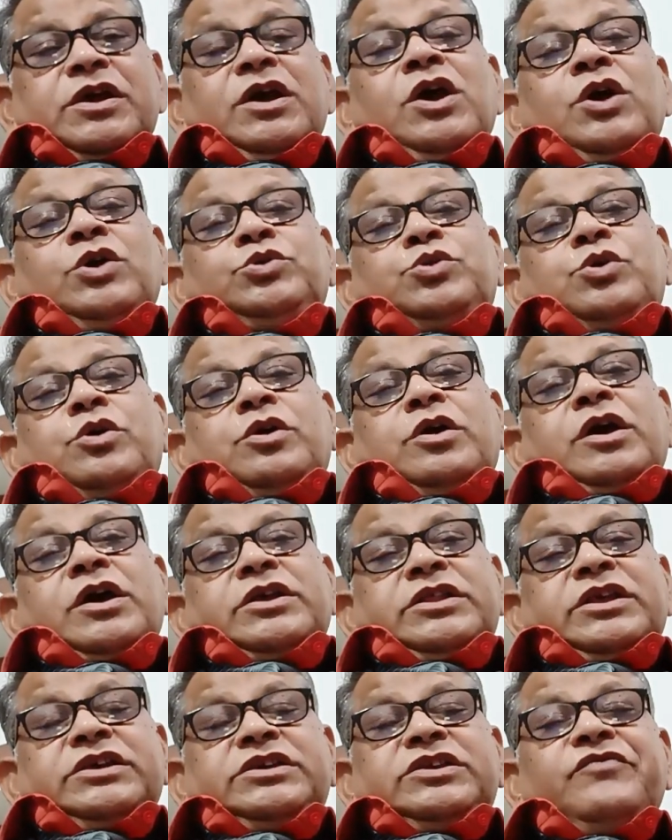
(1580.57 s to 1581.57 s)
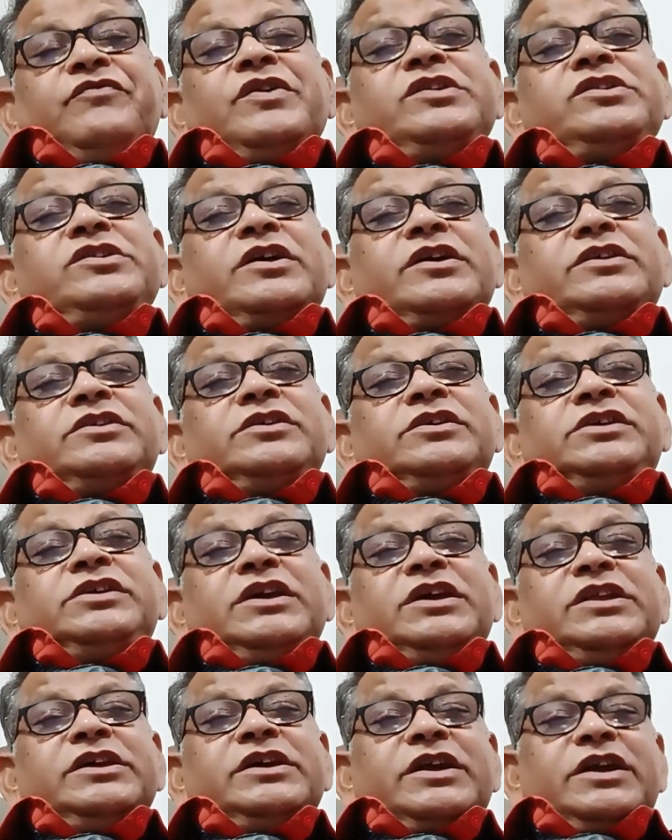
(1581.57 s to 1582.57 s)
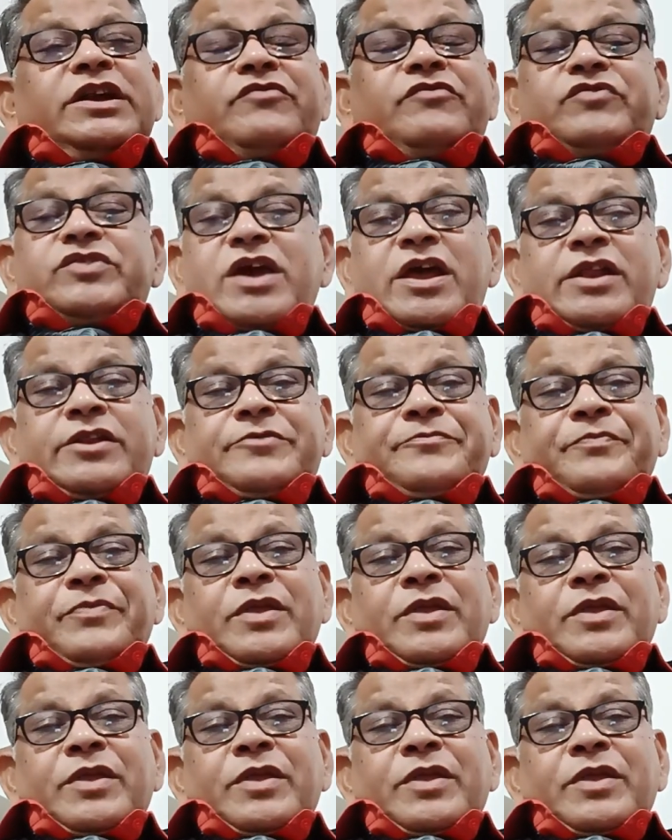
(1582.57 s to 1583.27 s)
So the civil judge senior division